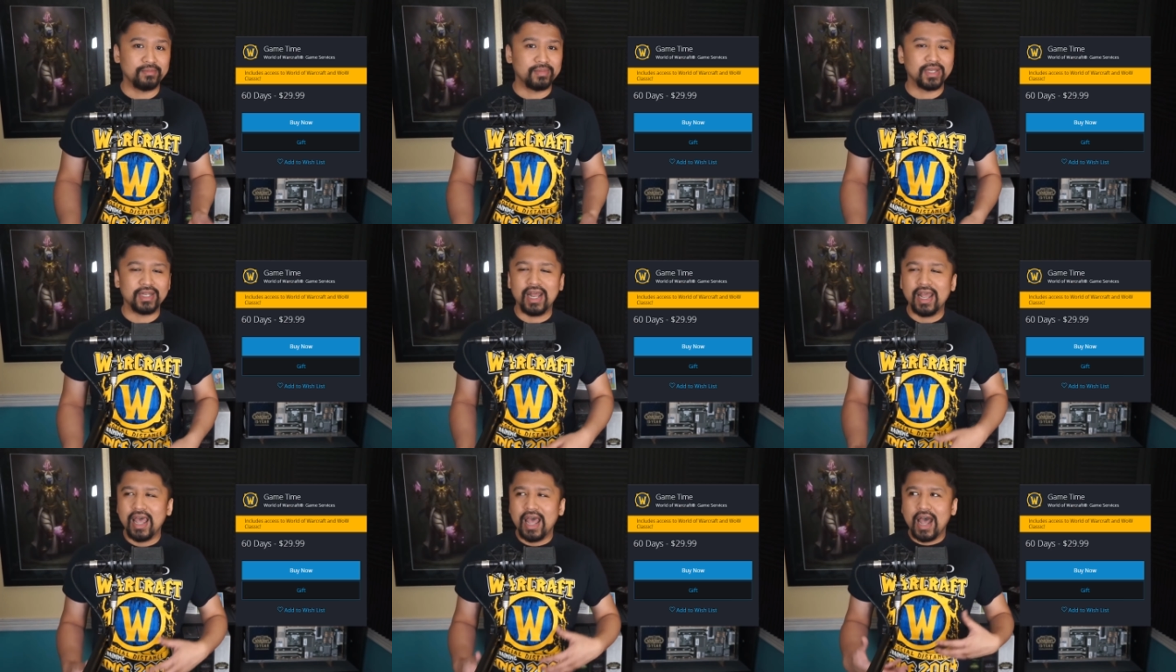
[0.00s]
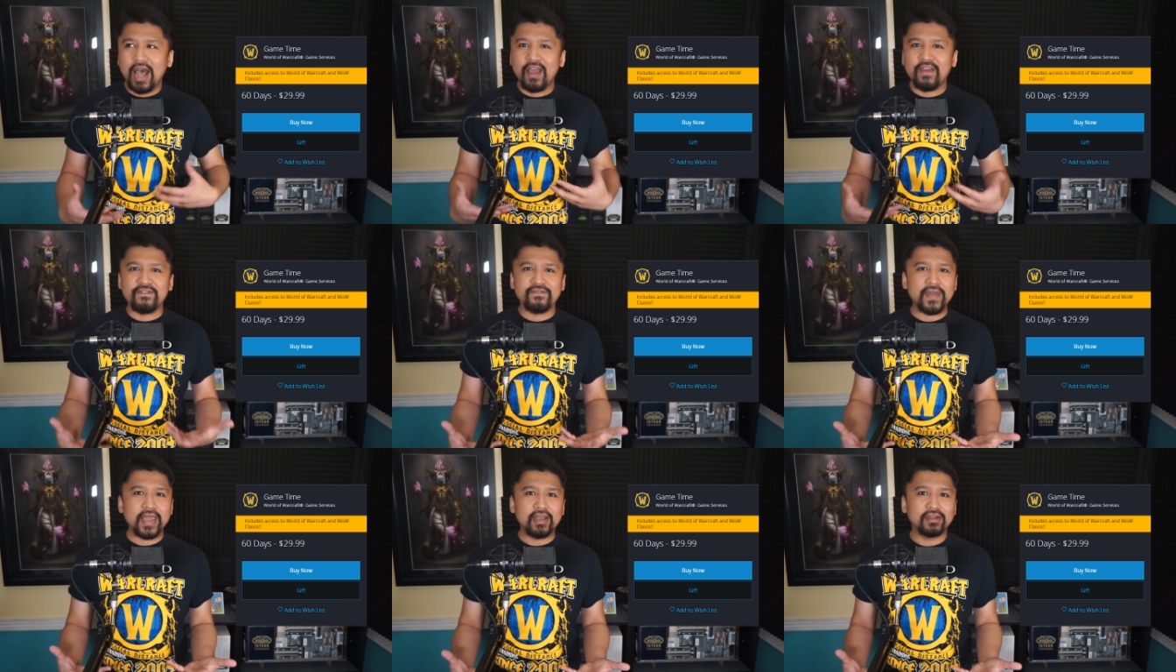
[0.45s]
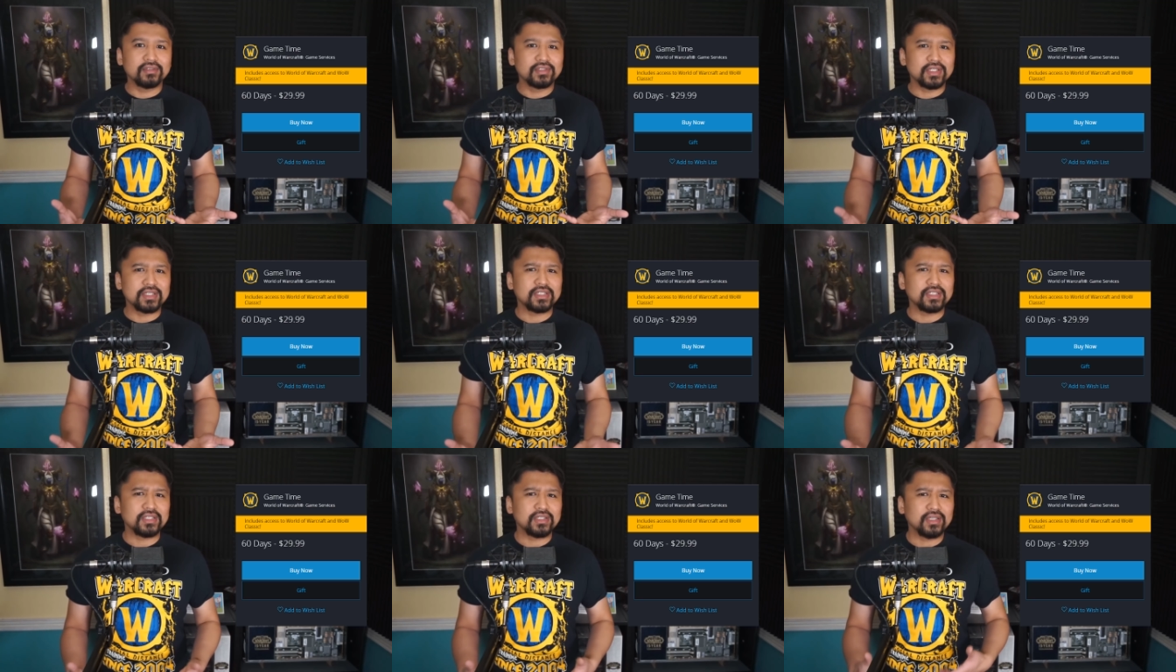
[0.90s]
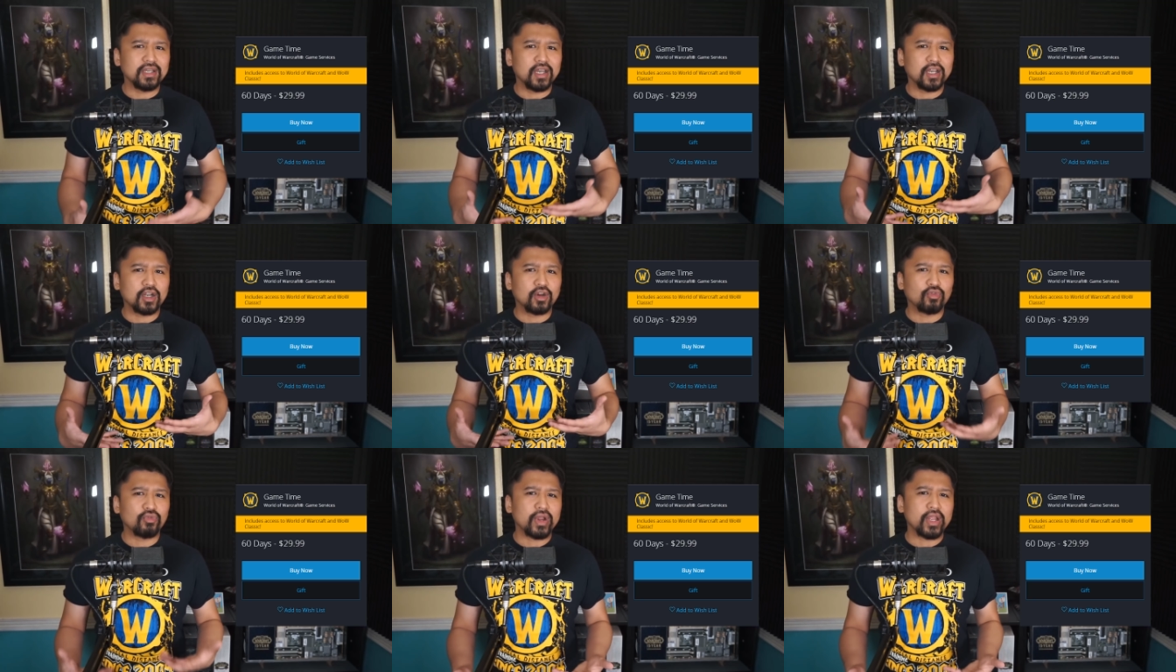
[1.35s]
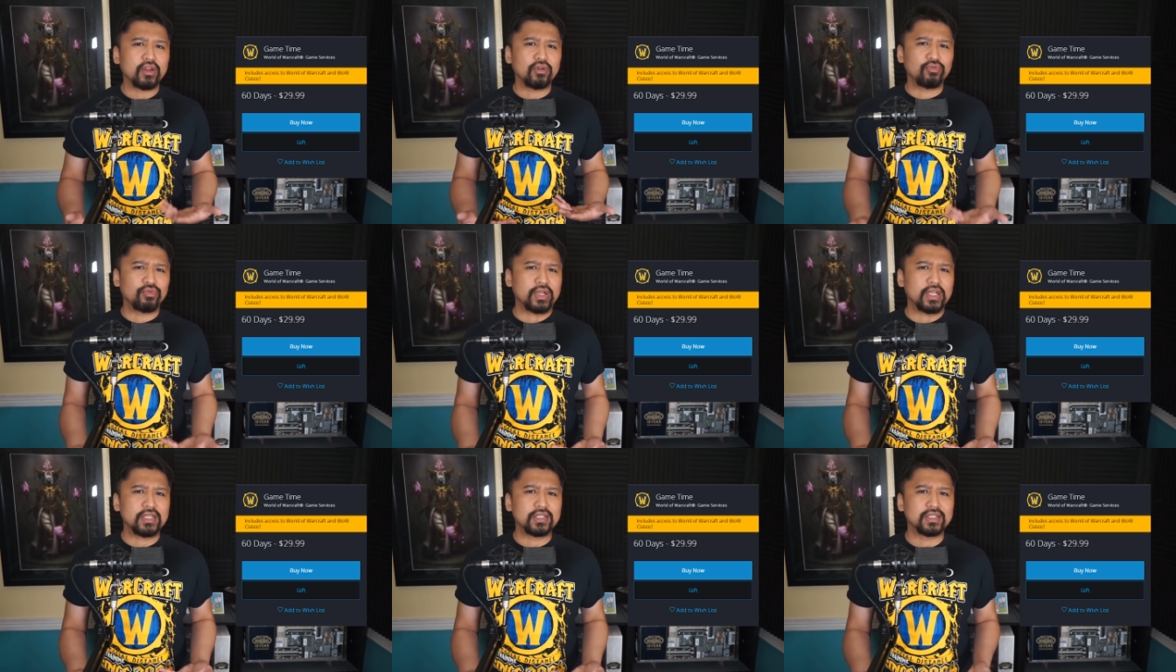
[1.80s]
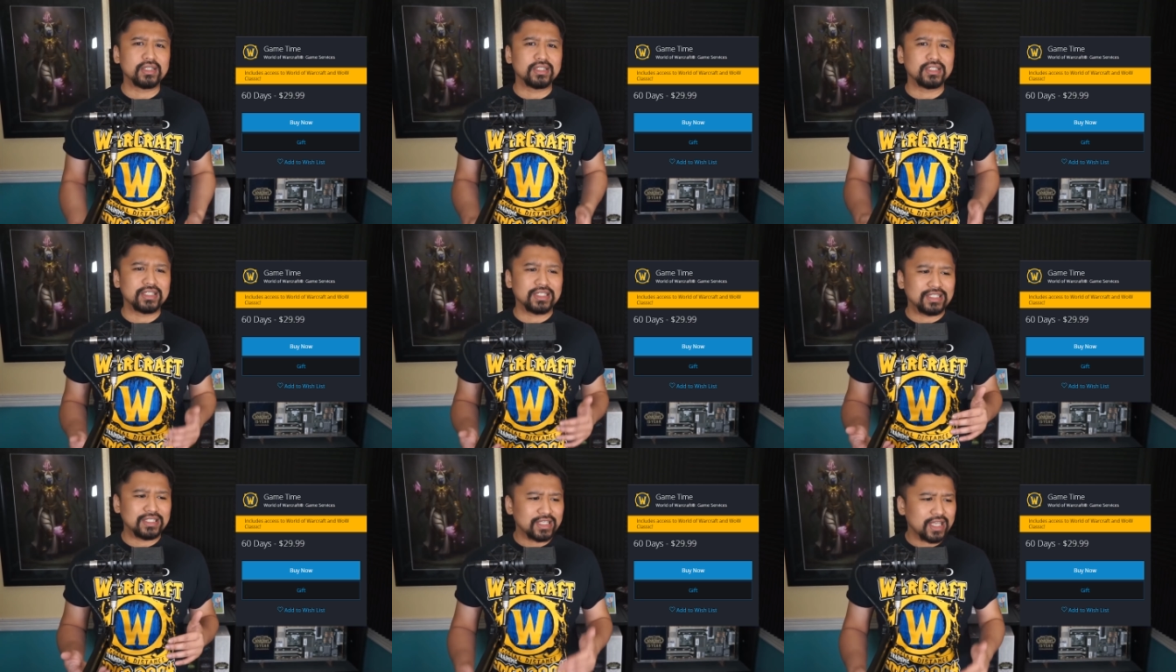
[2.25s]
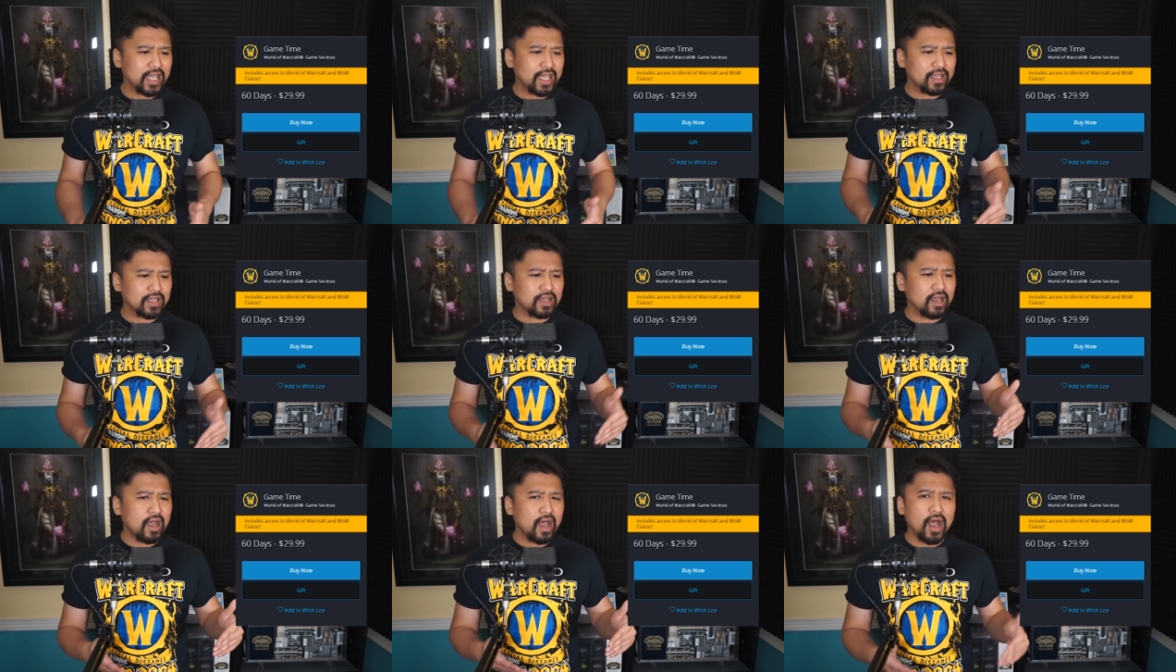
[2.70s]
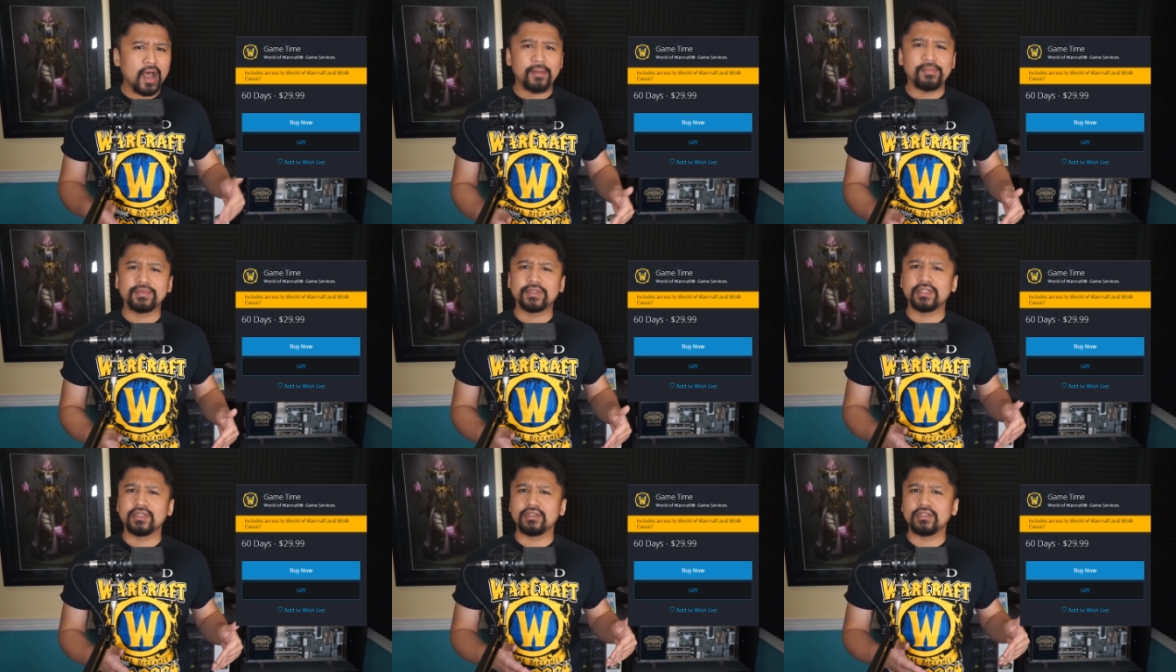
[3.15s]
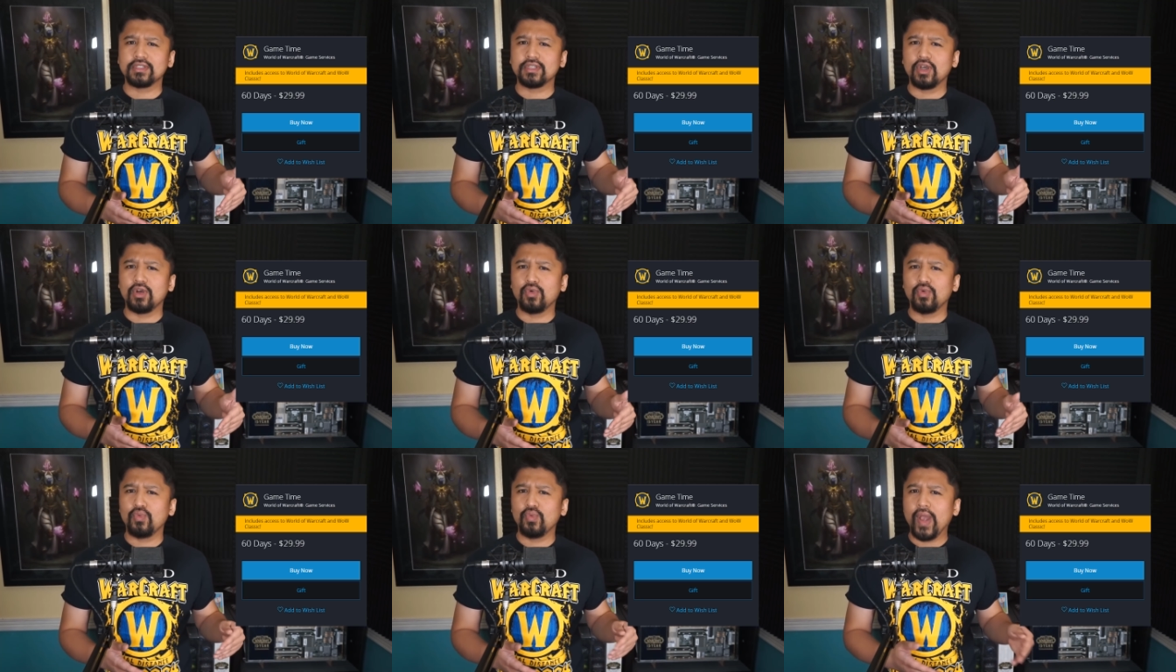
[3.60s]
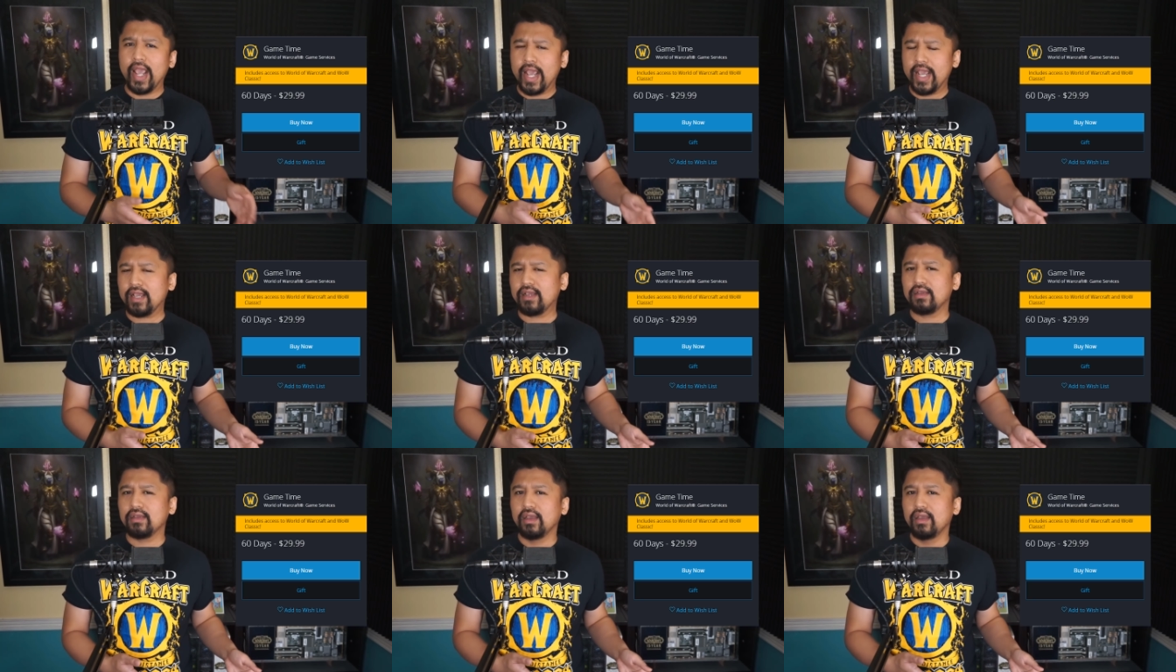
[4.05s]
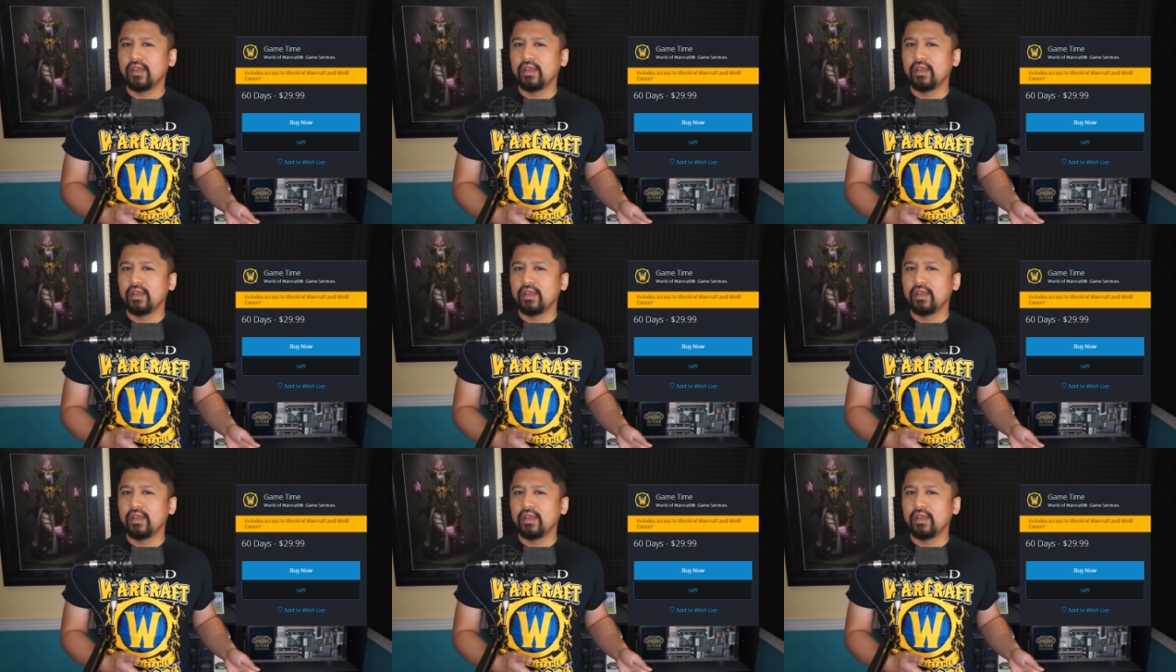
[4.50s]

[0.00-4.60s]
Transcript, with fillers: but I fail to see a great reason to take options away.